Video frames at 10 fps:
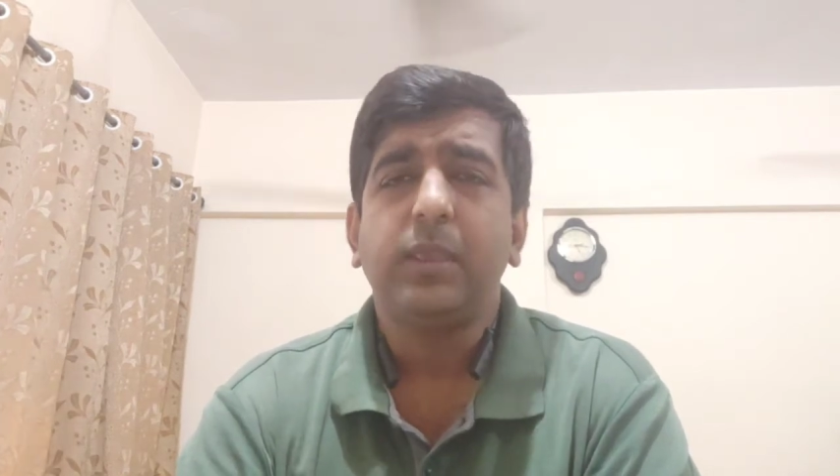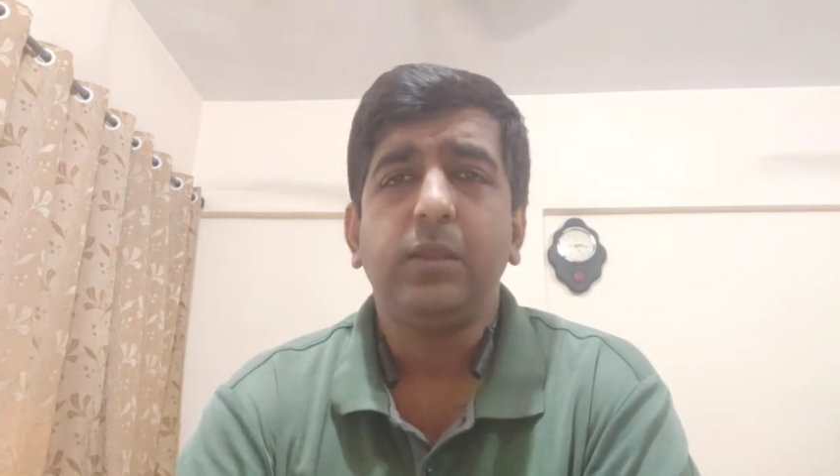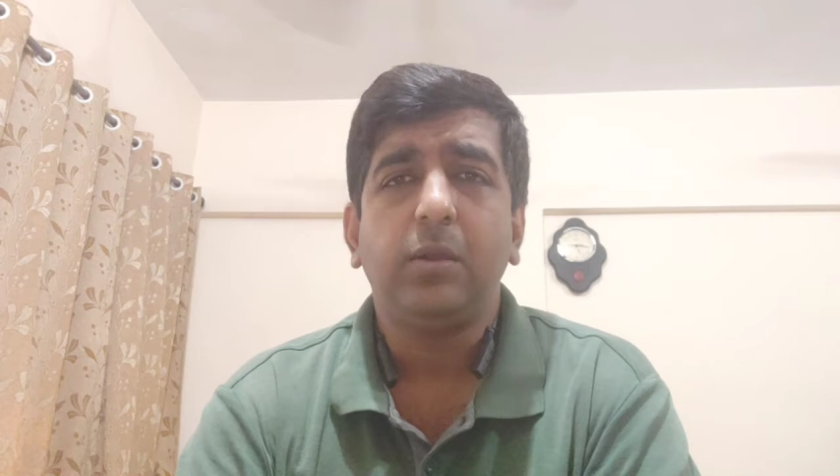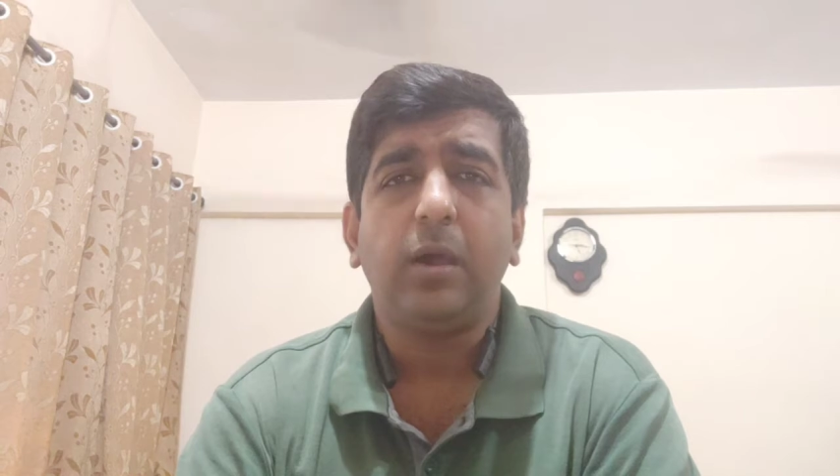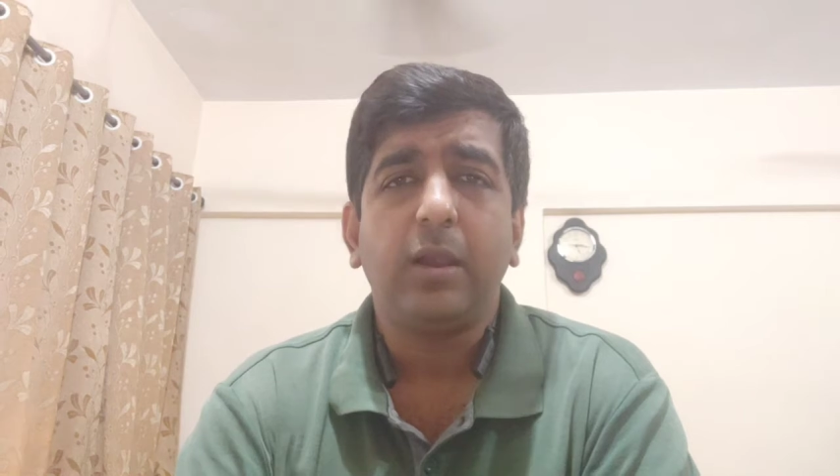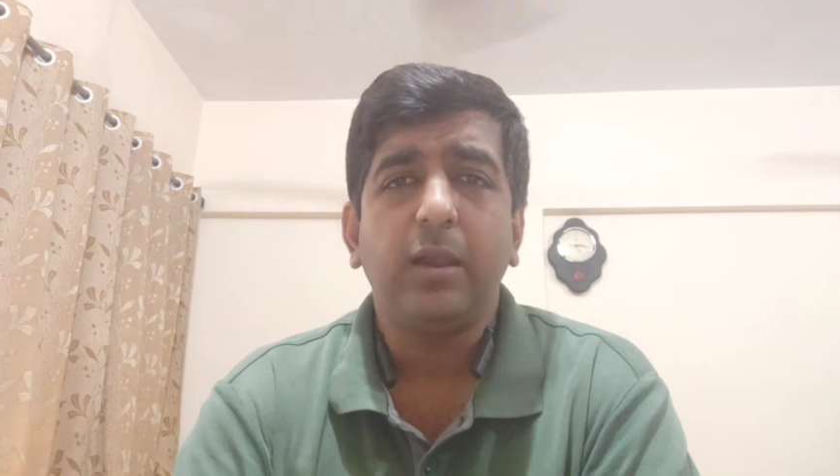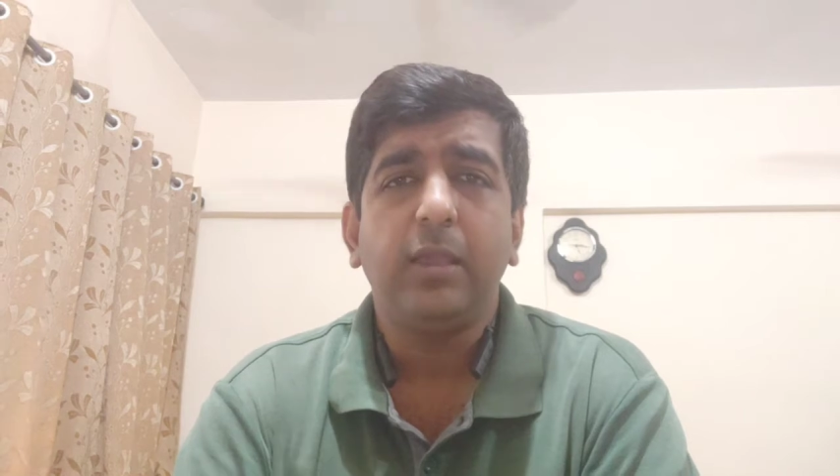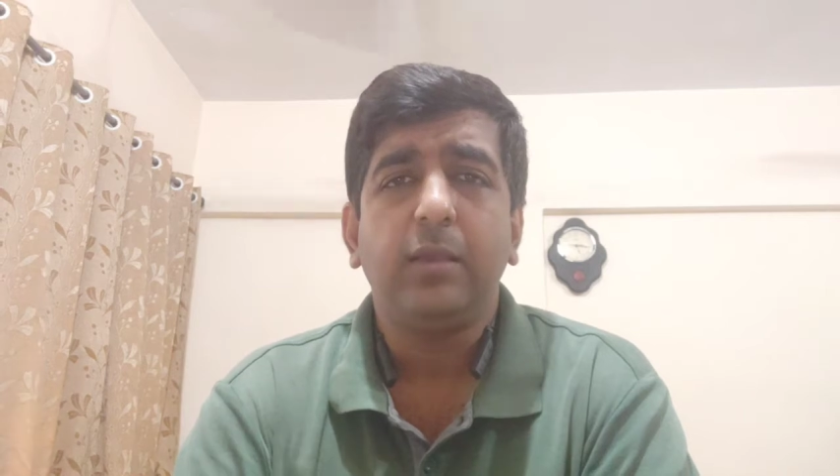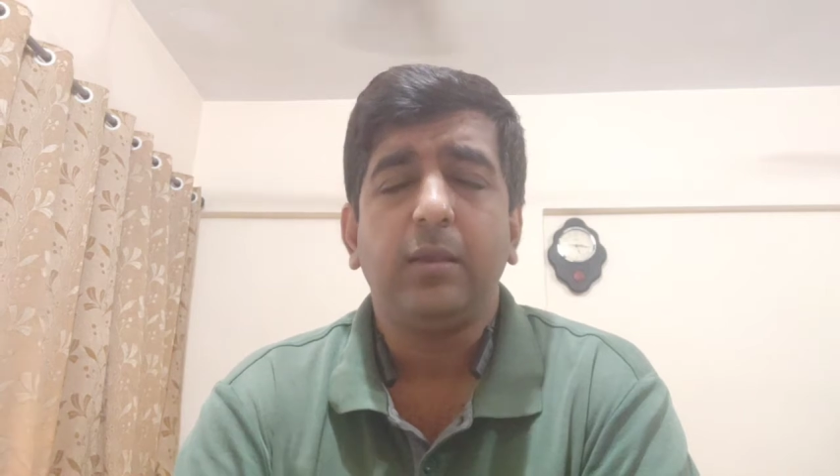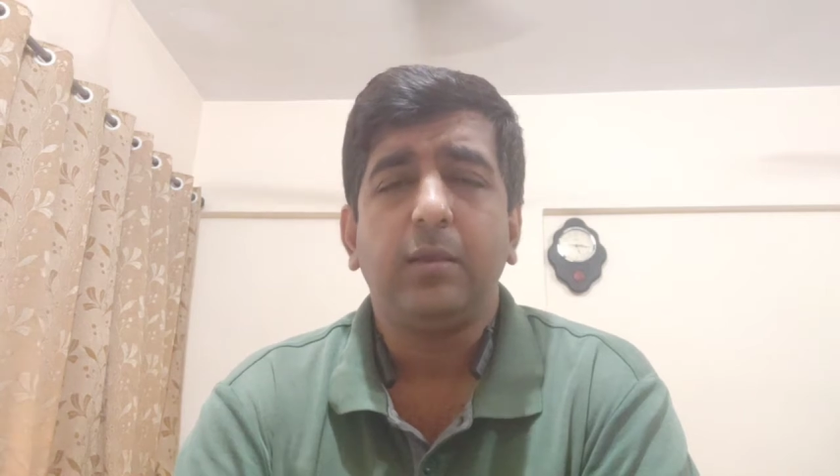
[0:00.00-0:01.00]
in
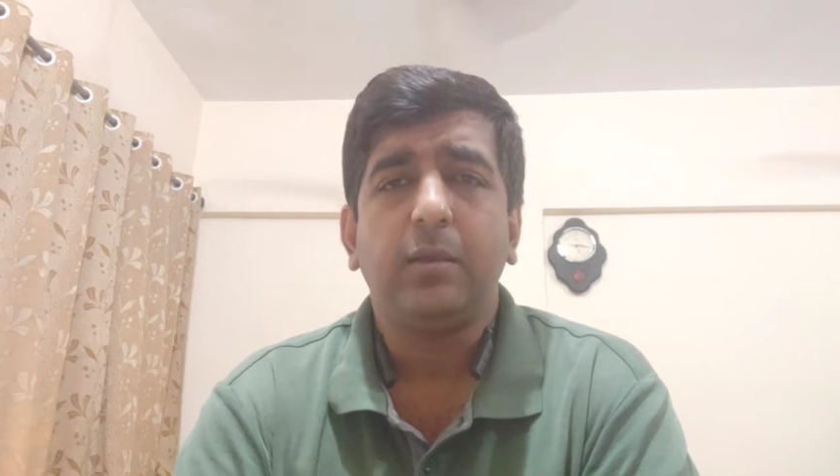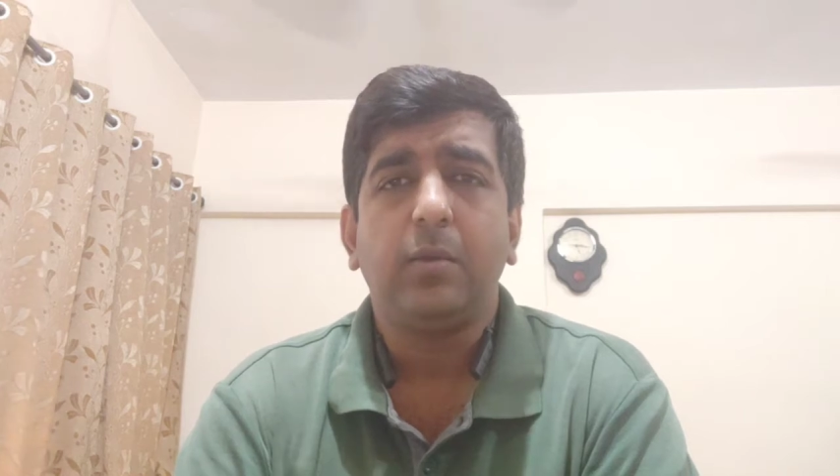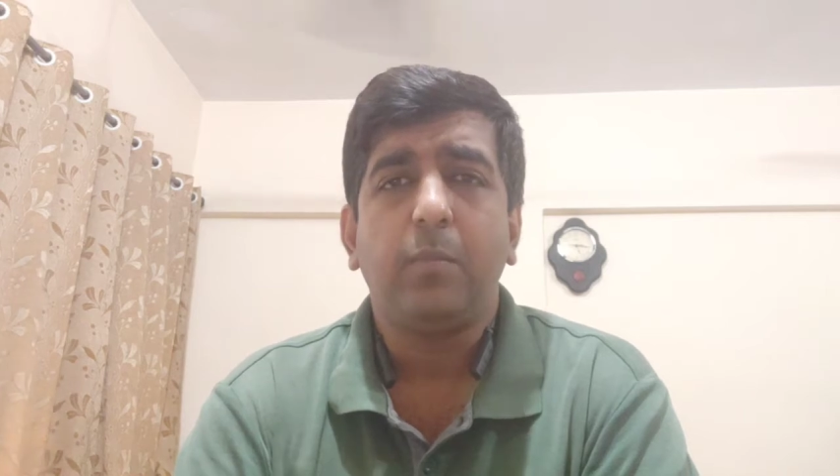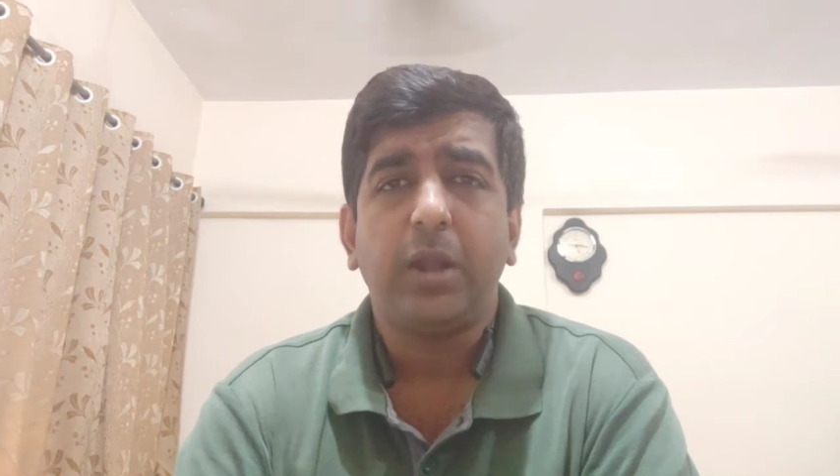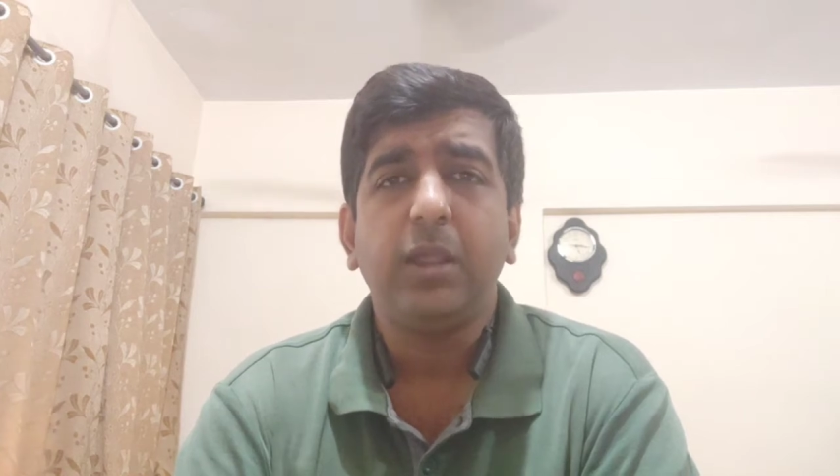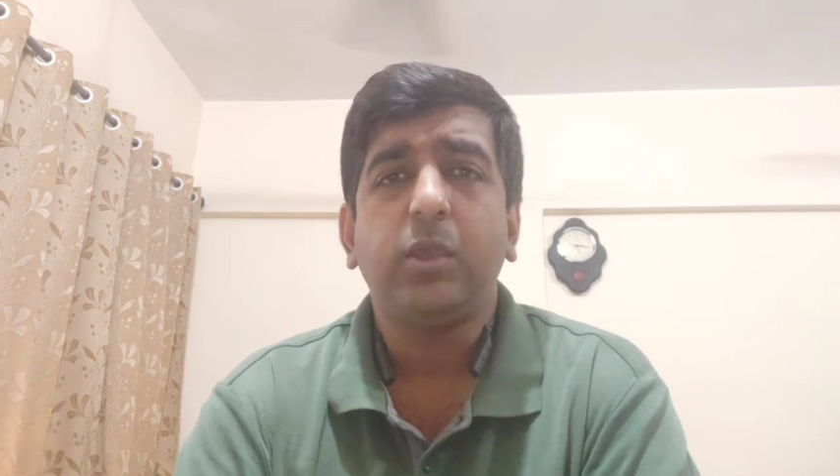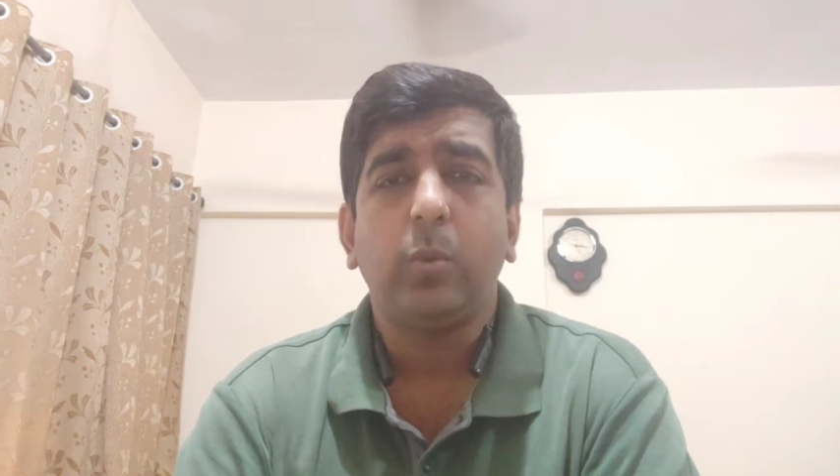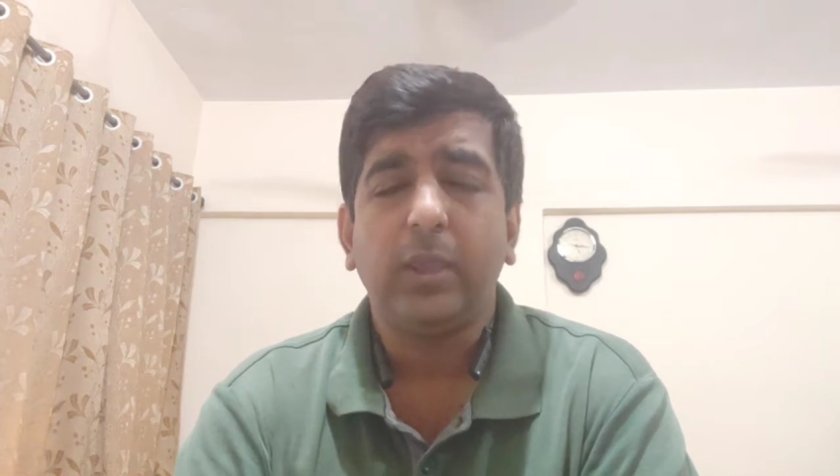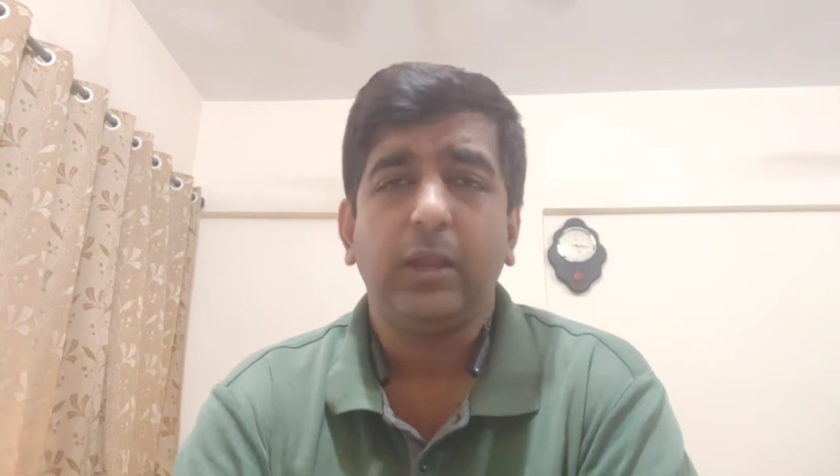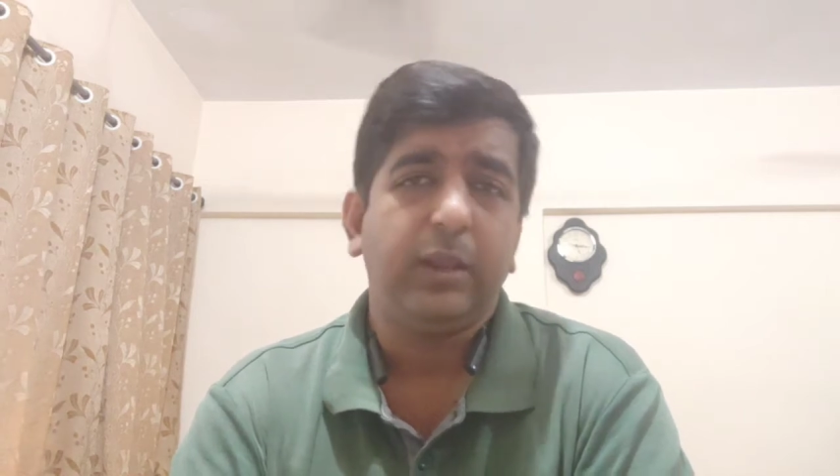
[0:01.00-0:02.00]
earning money
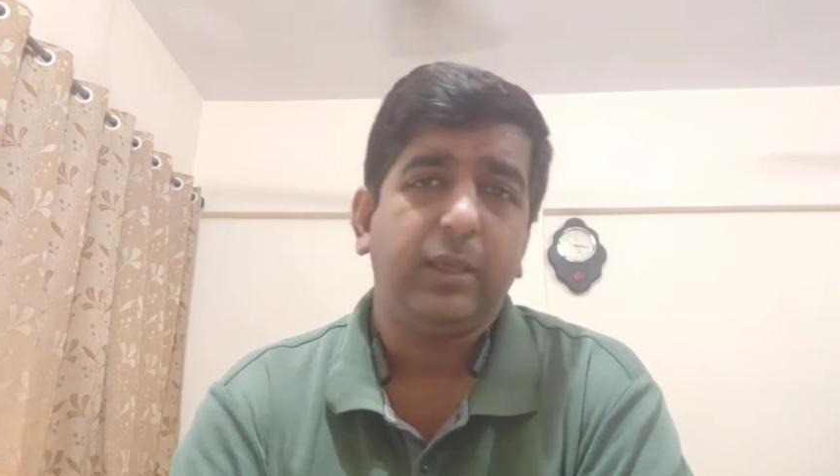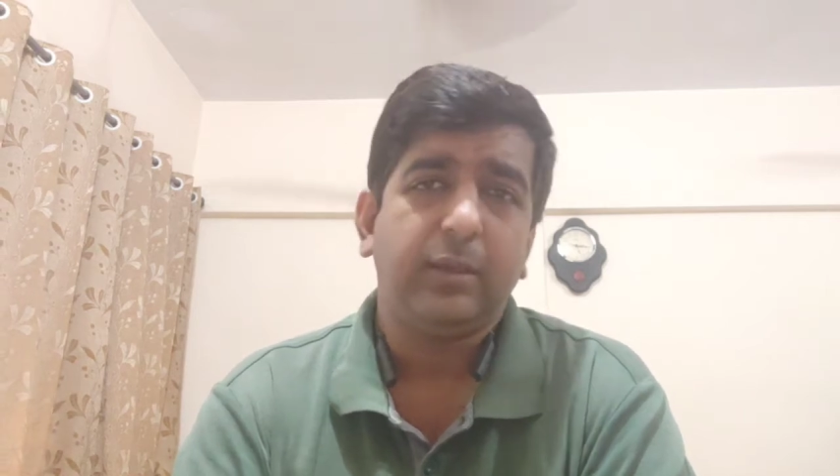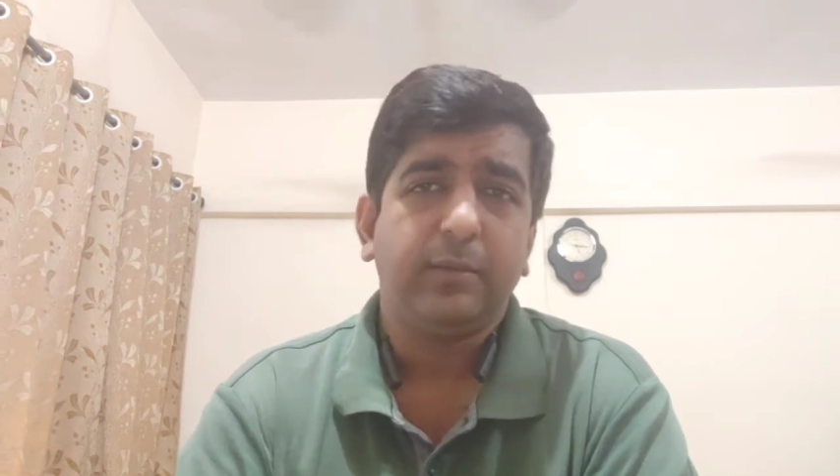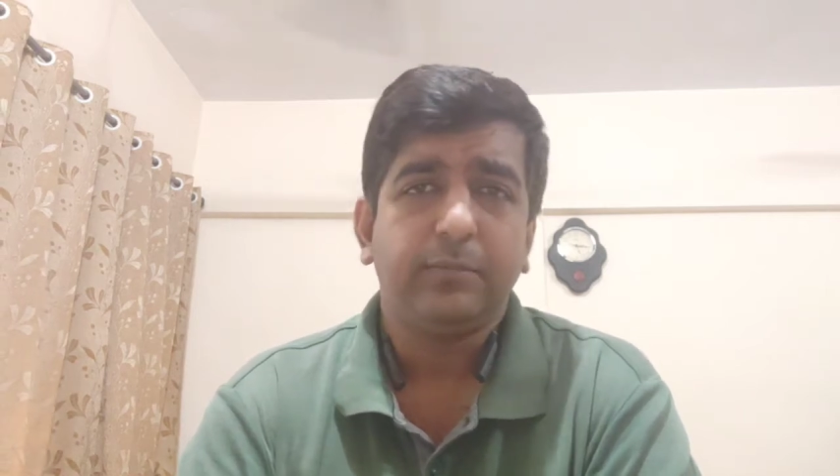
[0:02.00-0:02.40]
quickly